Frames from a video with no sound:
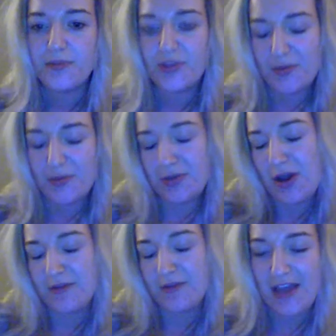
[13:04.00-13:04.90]
So they
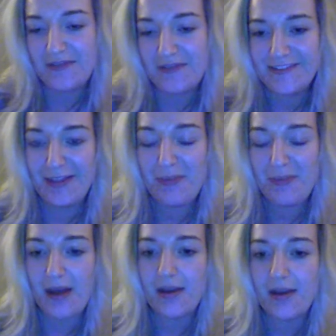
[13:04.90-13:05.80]
obviously have teeth.
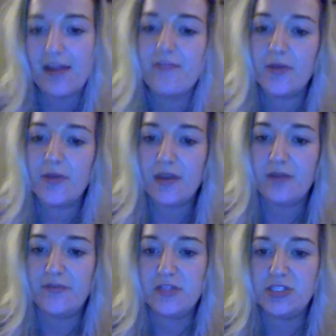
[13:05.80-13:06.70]
But even with
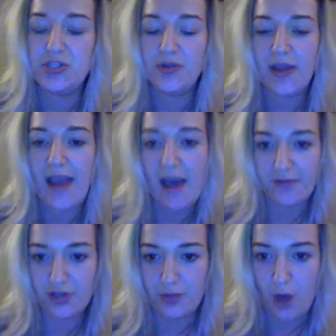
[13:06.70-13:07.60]
infants too, like
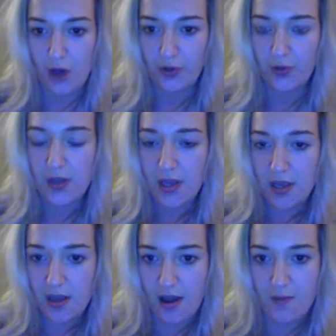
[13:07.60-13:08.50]
after a bottle,
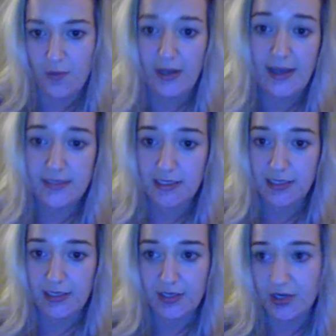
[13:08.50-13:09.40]
we like to
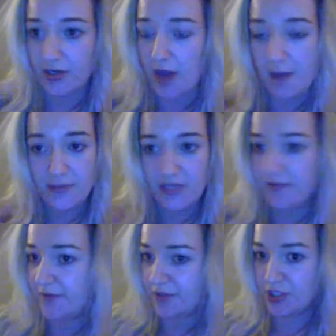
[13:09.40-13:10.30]
clean their gums even
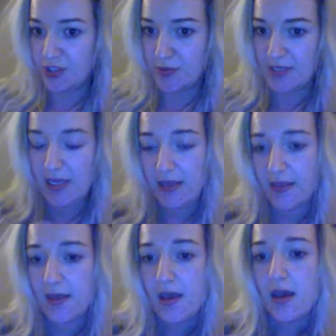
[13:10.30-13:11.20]
if there's no
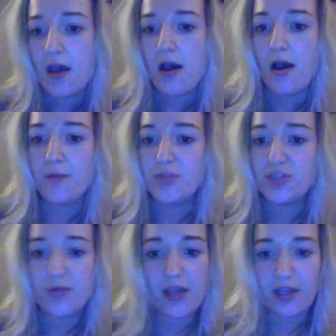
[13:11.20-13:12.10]
teeth,
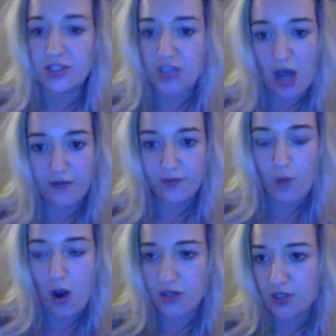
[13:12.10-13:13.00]
just with like a soft
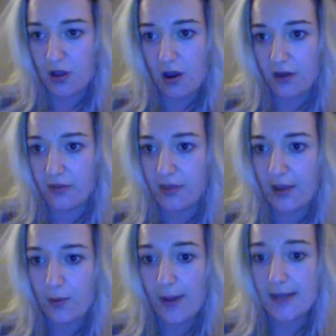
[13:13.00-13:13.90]
washcloth,
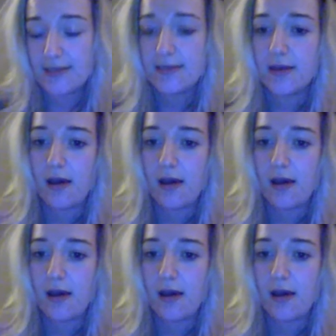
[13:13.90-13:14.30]
like wet,